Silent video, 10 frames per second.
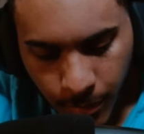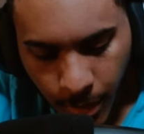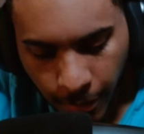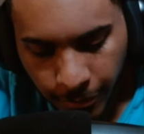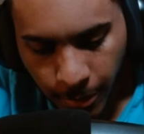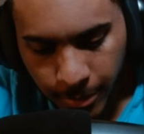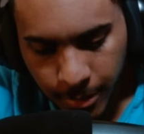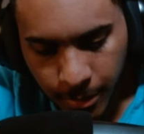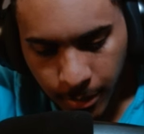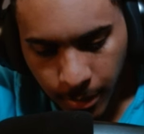I forgot what I was
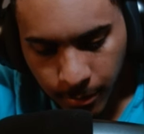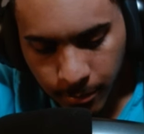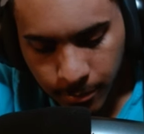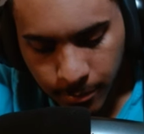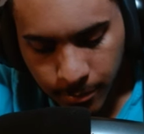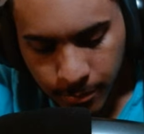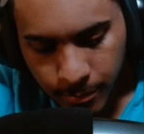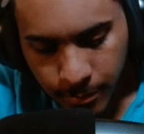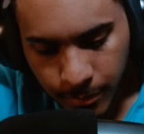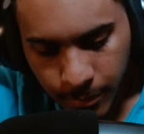gonna look at.
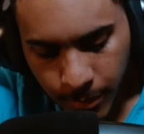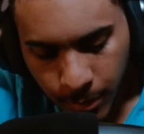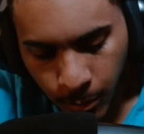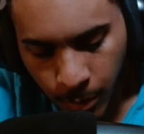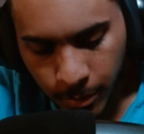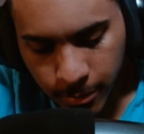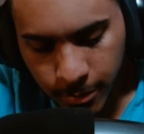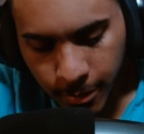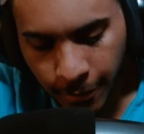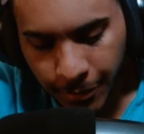Well,
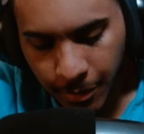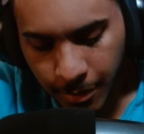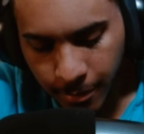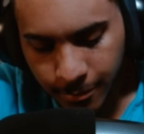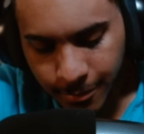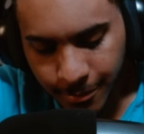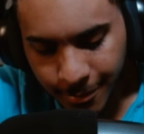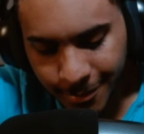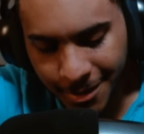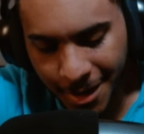I'll figure it out.
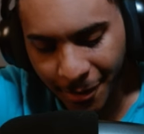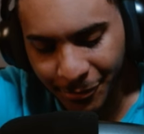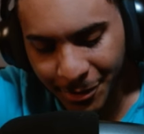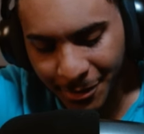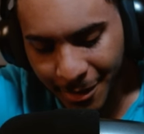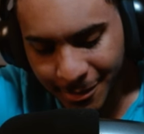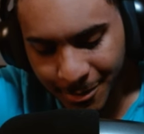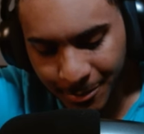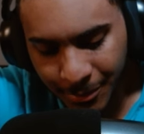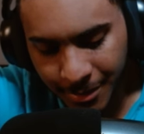I'll figure it out at
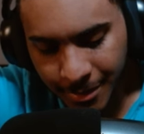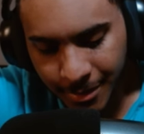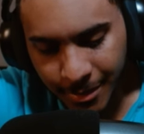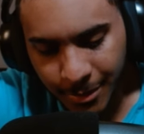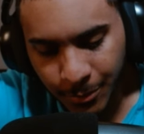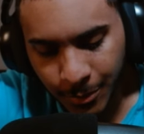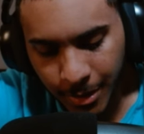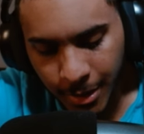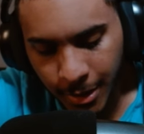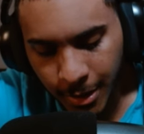some point. We wanna
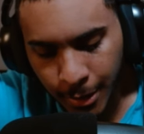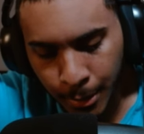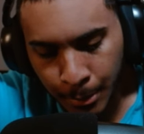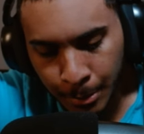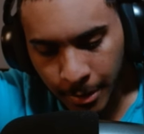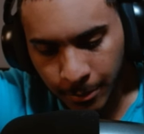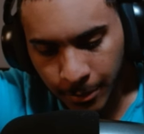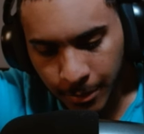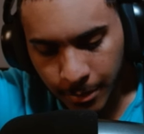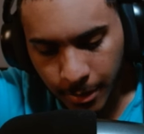keep... Yeah, we
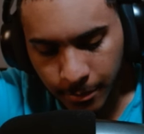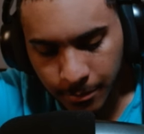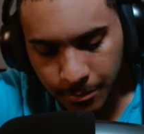wanna do that.